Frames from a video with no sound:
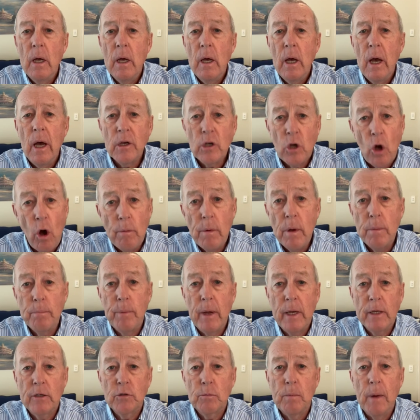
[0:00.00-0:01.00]
a common
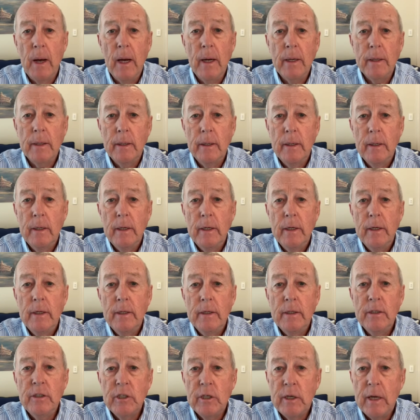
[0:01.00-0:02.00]
benchmark
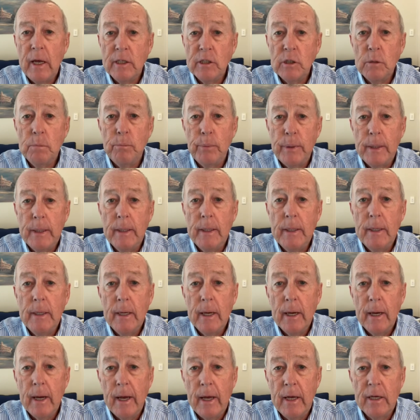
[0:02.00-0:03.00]
is the S&P
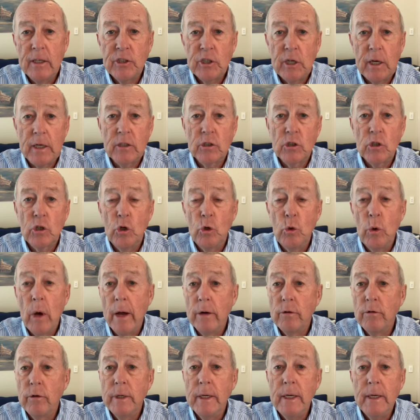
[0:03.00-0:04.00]
ASX
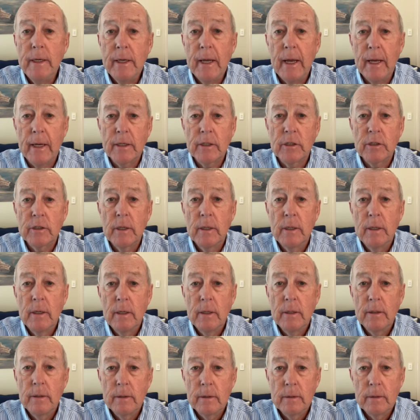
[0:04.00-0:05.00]
200 index,
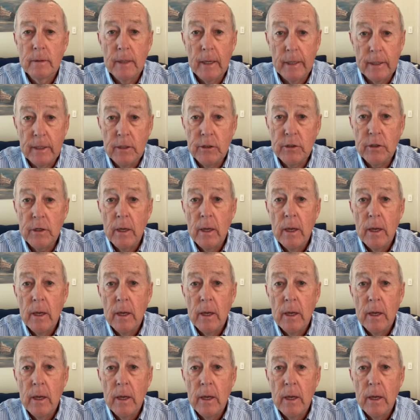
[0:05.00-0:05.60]
that is,